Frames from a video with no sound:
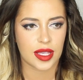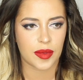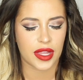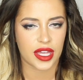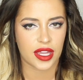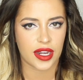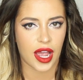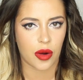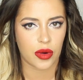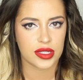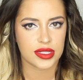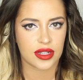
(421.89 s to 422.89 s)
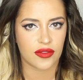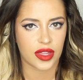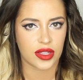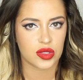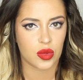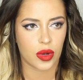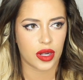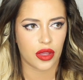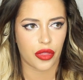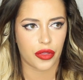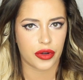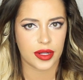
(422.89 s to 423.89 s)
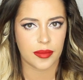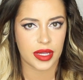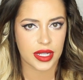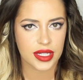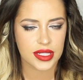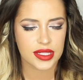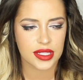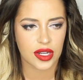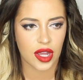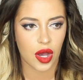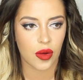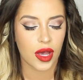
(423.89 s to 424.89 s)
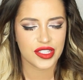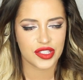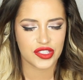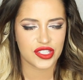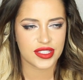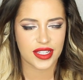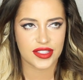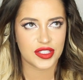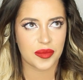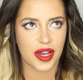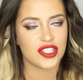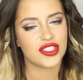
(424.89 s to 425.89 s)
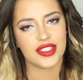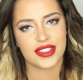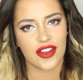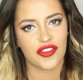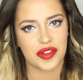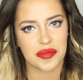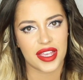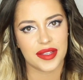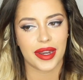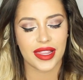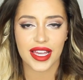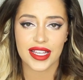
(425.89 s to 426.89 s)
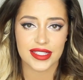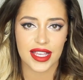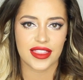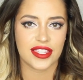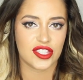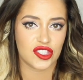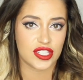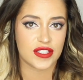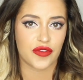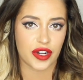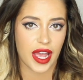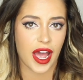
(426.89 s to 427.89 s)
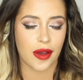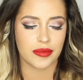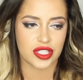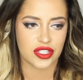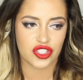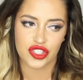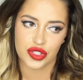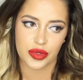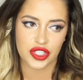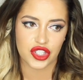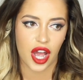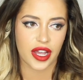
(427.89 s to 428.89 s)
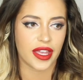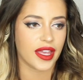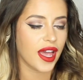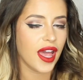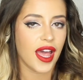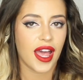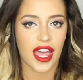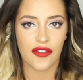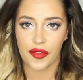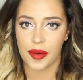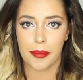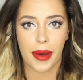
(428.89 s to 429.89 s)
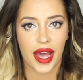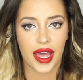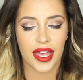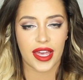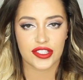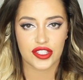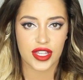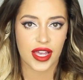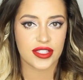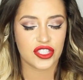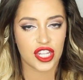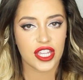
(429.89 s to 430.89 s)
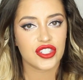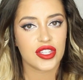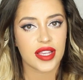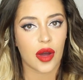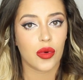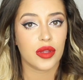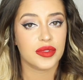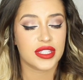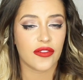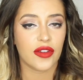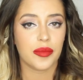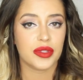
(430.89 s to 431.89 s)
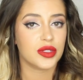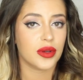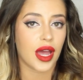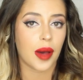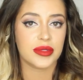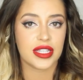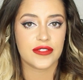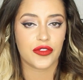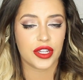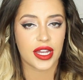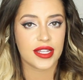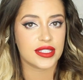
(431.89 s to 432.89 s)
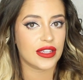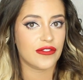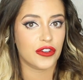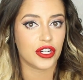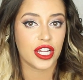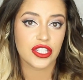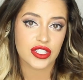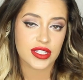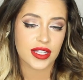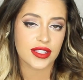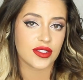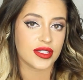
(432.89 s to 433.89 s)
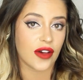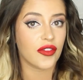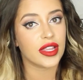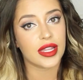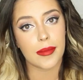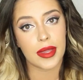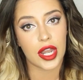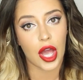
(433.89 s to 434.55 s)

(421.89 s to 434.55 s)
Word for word: take me like an hour instead of like 20 or 30 minutes, you know? So it's just like too much, so it's not for me. But like I said, this is just for now, I'm just doing jogging. If my exercise changes, I will definitely be doing updates for you guys if you're interested, so definitely let me